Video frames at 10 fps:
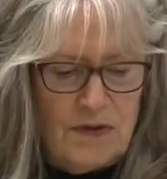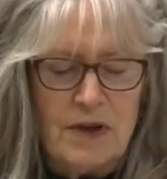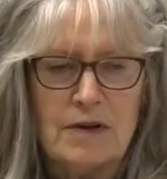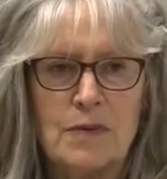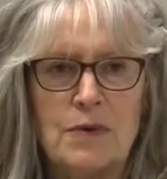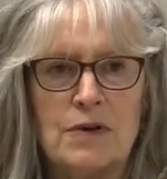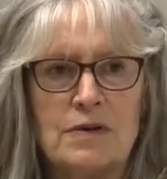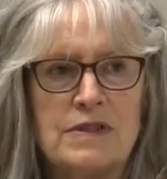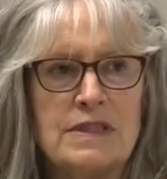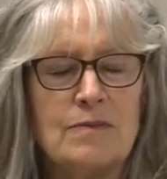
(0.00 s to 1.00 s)
There
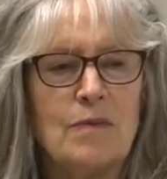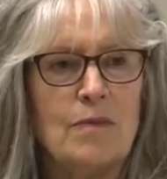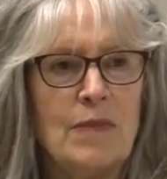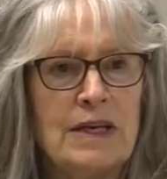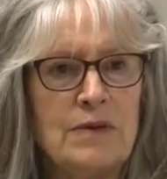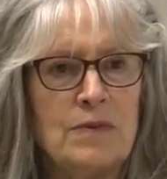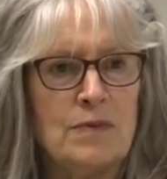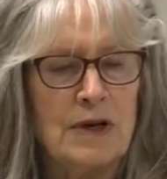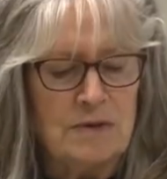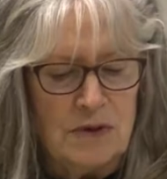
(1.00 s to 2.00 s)
were many
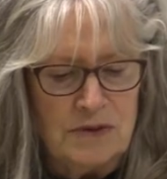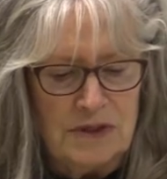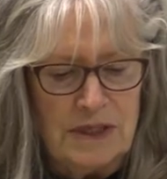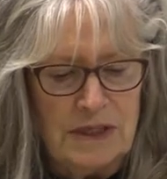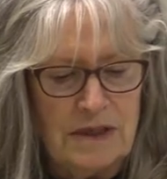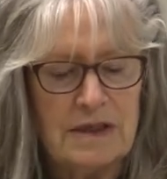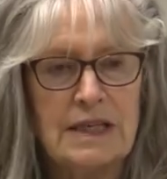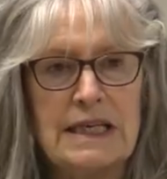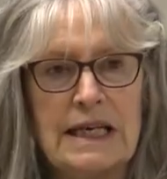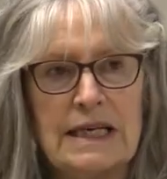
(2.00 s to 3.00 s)
railroads
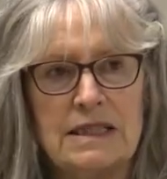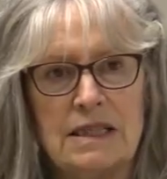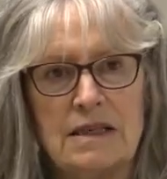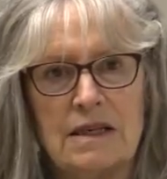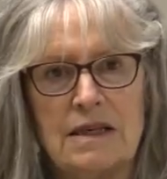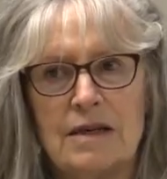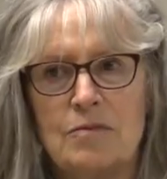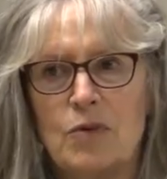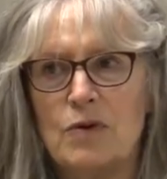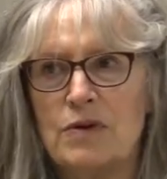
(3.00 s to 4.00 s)
connecting
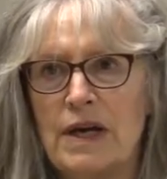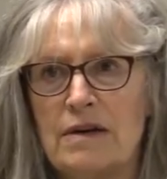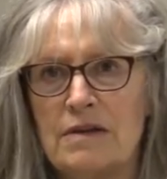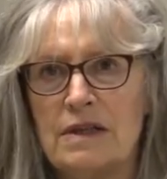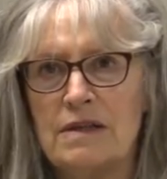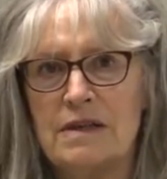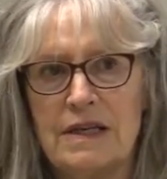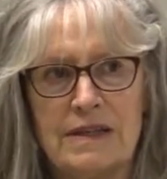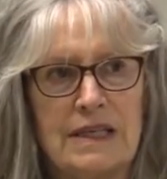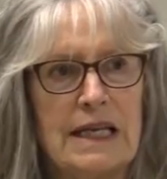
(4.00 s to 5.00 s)
in Boulder County
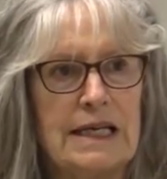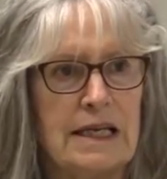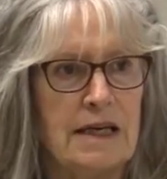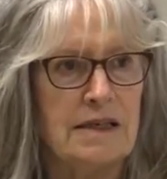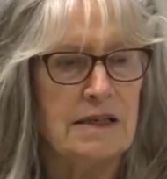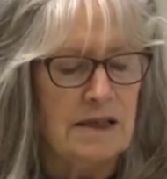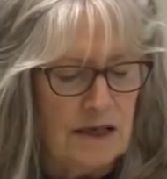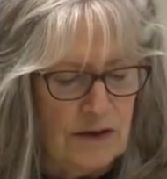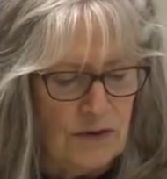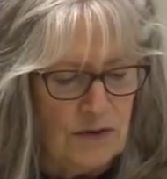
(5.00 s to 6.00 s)
in the late
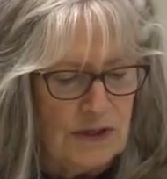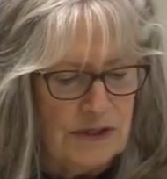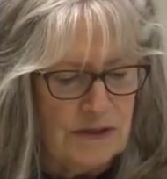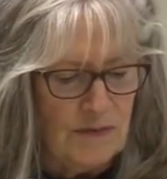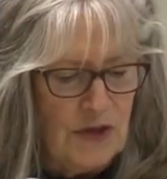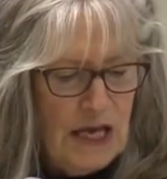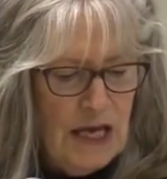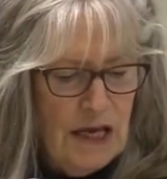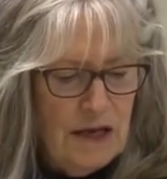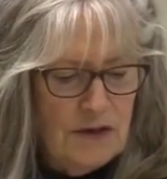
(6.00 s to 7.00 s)
1800s.
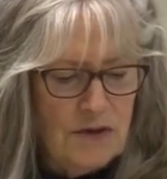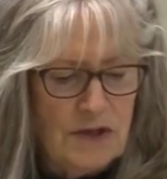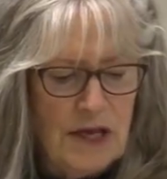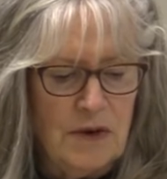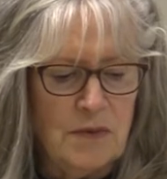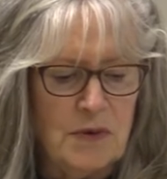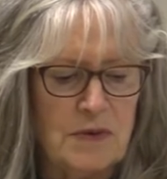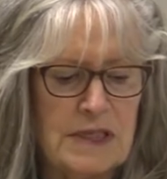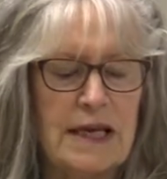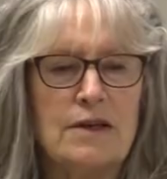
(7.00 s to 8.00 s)
Today we
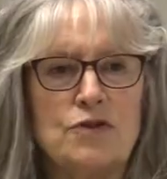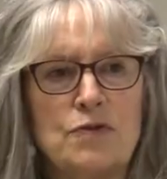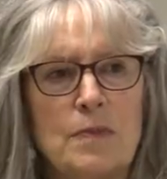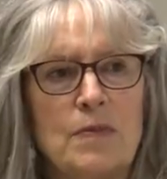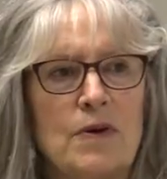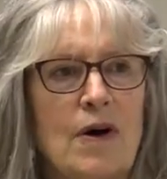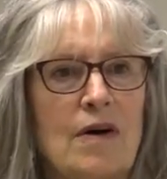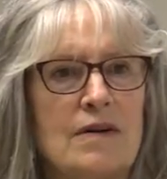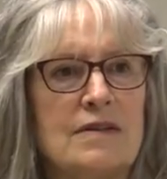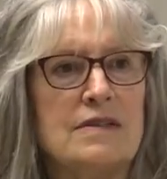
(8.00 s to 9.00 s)
will take a trip
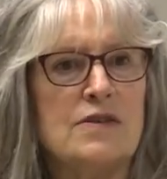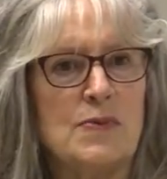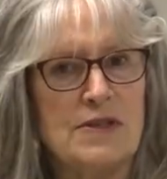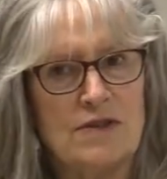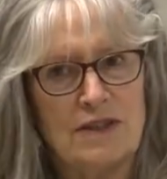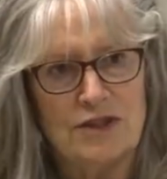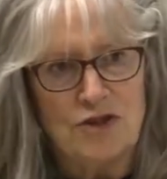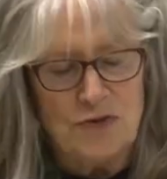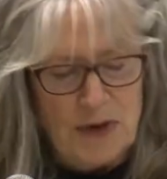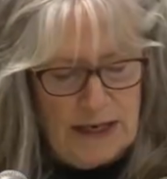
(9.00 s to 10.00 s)
on the
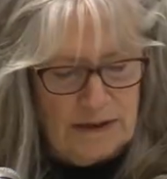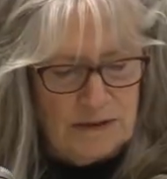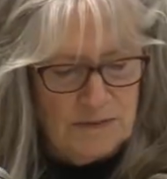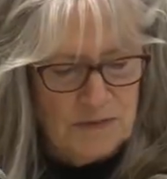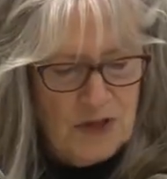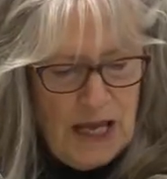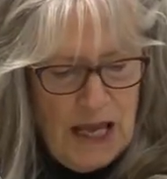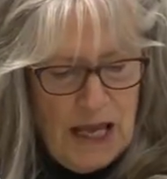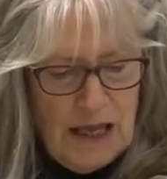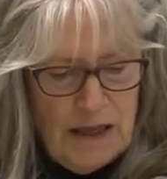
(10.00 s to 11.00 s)
Switzerland Trail.
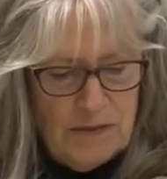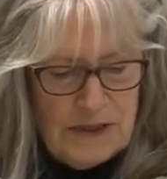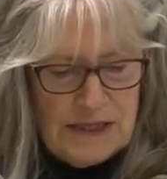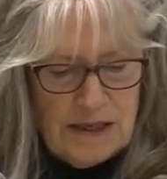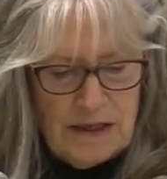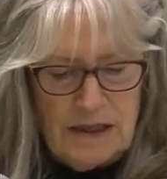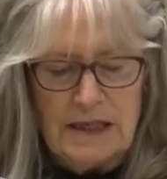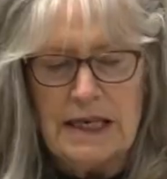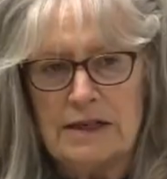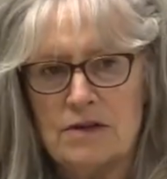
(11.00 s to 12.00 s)
It was a
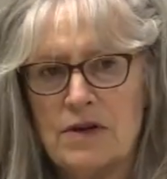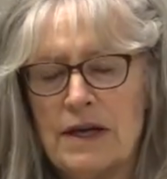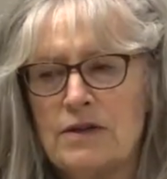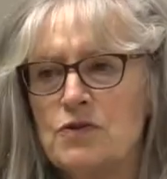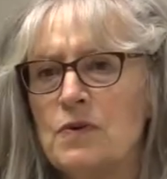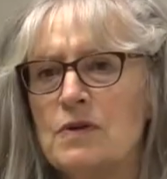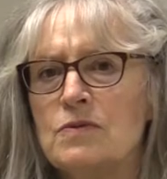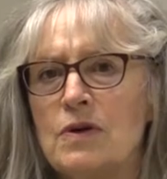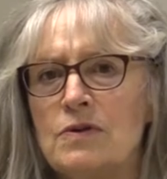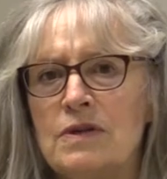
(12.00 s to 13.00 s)
narrow gauge
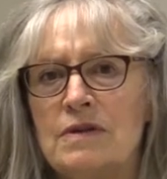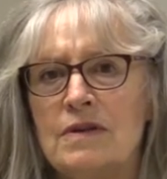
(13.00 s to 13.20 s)
railroad